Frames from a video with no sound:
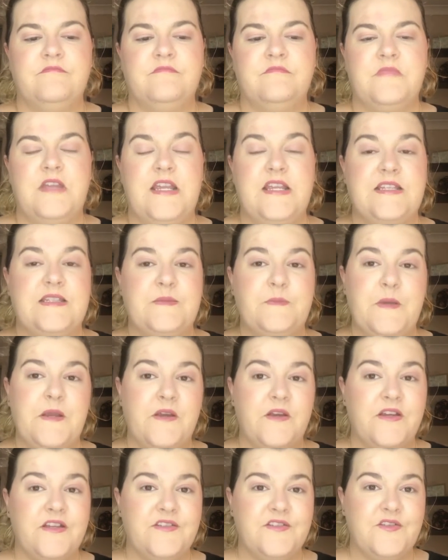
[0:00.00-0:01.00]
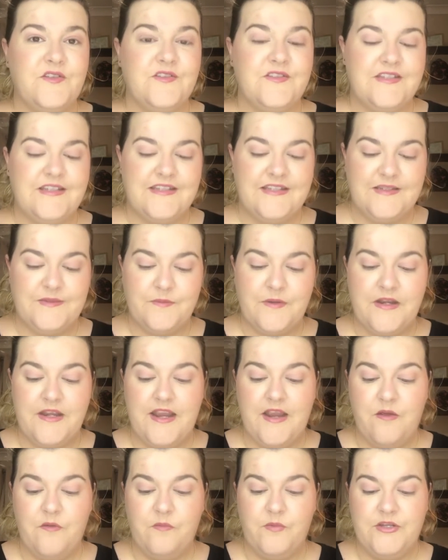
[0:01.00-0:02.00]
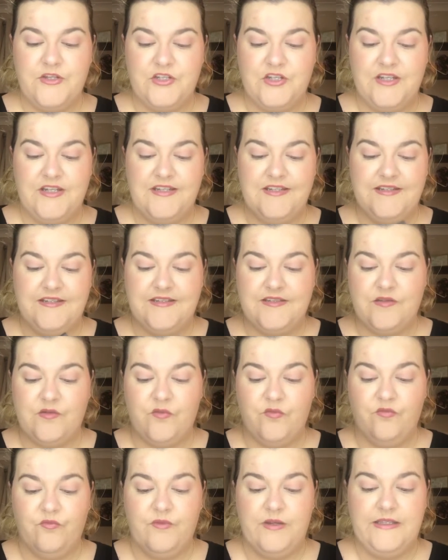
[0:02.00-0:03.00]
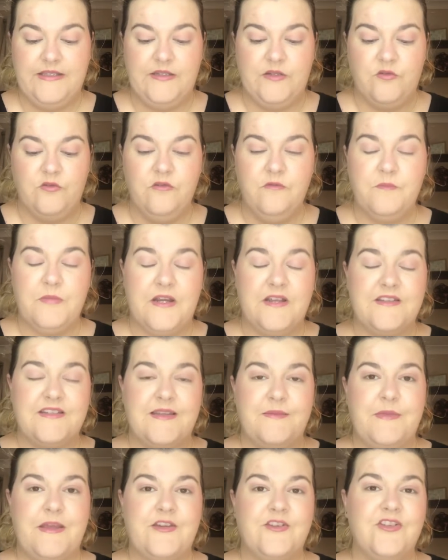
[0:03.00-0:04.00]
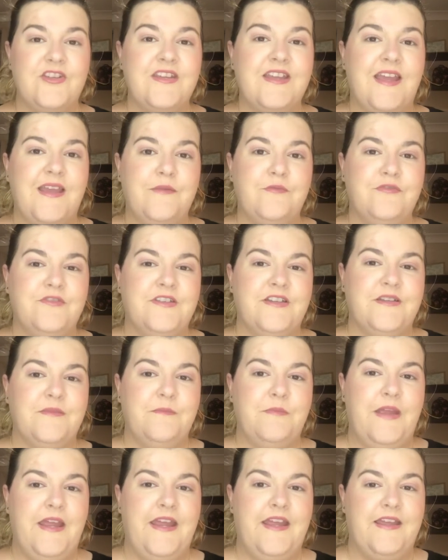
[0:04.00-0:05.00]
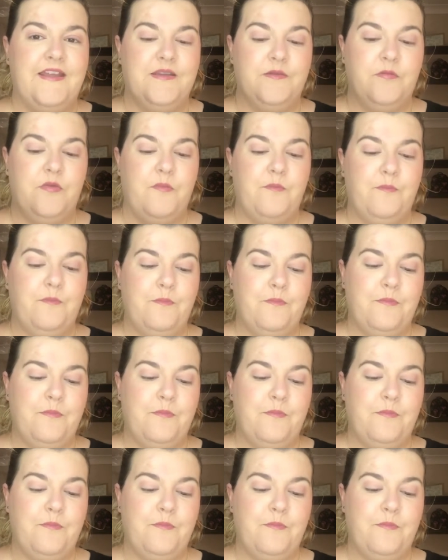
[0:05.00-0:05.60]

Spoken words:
experience using this one now, which is really good because I'm actually able to compare them a